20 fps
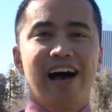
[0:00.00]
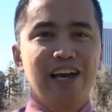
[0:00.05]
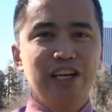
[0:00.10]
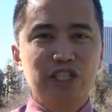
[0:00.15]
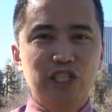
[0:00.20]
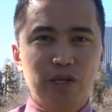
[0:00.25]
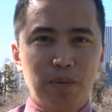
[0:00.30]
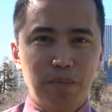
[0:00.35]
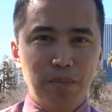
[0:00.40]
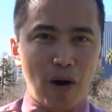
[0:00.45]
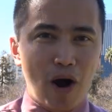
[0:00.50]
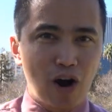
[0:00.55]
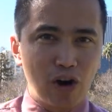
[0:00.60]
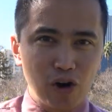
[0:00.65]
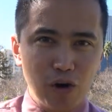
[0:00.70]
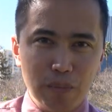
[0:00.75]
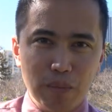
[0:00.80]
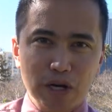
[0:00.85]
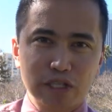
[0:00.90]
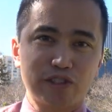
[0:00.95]
i used to
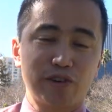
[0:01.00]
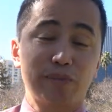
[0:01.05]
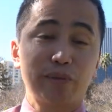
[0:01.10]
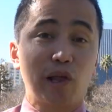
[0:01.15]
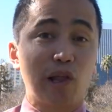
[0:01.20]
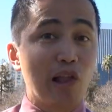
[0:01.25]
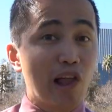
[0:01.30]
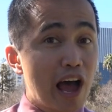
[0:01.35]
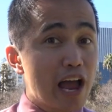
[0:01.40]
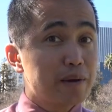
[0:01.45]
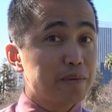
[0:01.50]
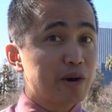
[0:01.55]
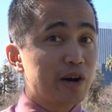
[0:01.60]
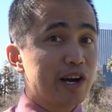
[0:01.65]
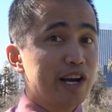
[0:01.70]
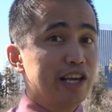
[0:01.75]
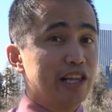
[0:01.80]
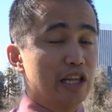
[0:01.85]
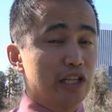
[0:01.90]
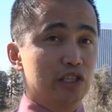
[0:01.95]
borrow books from the
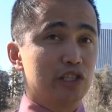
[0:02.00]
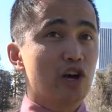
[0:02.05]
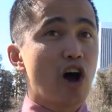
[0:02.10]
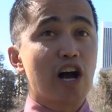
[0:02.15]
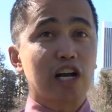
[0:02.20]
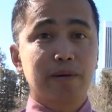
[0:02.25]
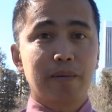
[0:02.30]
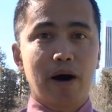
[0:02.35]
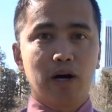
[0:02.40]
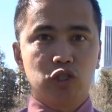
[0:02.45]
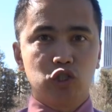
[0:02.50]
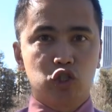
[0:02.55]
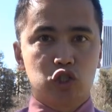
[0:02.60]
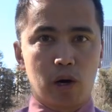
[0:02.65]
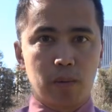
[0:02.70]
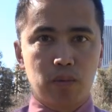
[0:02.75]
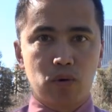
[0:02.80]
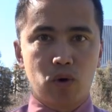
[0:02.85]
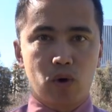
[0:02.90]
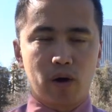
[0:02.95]
library that talked about
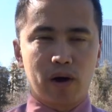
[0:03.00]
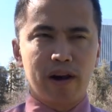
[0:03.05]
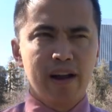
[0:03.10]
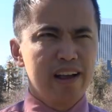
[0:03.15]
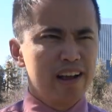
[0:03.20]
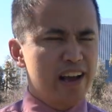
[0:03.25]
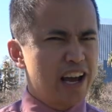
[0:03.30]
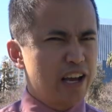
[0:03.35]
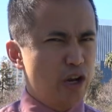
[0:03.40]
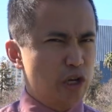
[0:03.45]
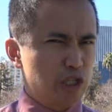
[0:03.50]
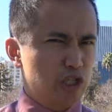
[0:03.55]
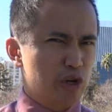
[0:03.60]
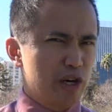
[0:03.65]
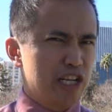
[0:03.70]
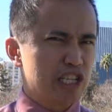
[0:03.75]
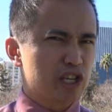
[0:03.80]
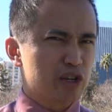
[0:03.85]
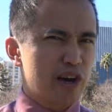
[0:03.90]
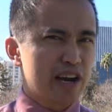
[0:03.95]
drum corps i know it's
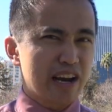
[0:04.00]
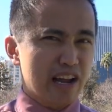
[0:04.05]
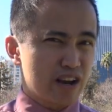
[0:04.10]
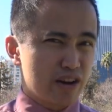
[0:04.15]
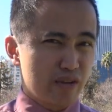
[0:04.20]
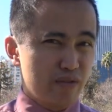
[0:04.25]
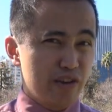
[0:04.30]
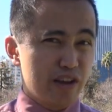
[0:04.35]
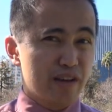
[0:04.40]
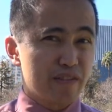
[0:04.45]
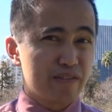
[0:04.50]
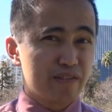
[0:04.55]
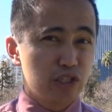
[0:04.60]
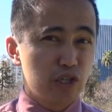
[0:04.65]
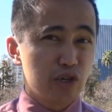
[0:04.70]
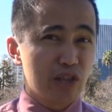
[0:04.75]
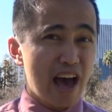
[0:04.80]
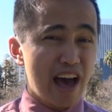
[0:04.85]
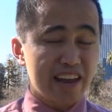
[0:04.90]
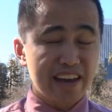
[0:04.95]
crazy right i don't know if you can
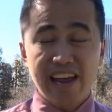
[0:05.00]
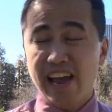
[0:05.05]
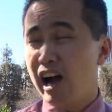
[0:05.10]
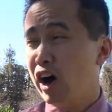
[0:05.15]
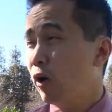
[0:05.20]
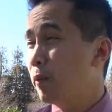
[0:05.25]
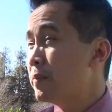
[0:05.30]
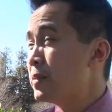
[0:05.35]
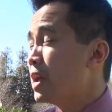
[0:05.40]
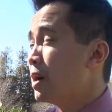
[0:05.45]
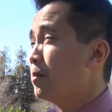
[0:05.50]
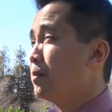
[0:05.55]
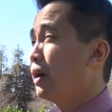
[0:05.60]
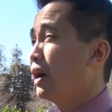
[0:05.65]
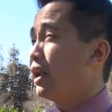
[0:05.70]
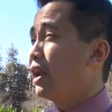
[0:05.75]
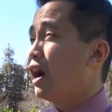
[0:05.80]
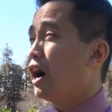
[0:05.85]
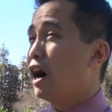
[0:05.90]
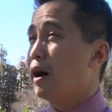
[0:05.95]
do that now
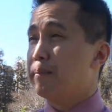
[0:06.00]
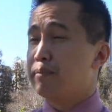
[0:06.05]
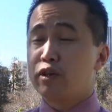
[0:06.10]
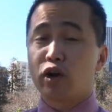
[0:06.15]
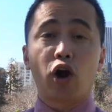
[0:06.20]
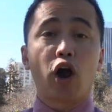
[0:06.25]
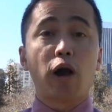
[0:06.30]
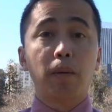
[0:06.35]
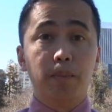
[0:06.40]
but um, there are